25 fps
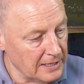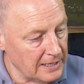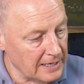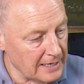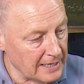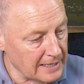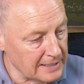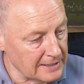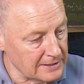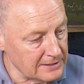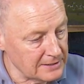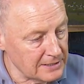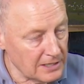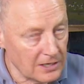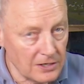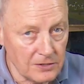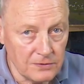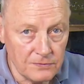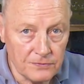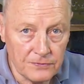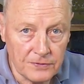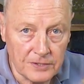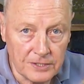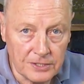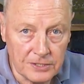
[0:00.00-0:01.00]
and
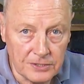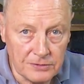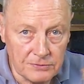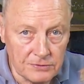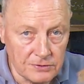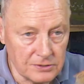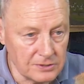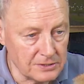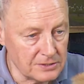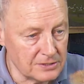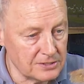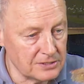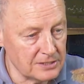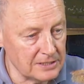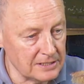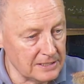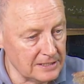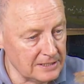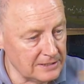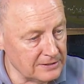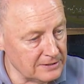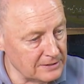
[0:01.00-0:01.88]
hopefully you can see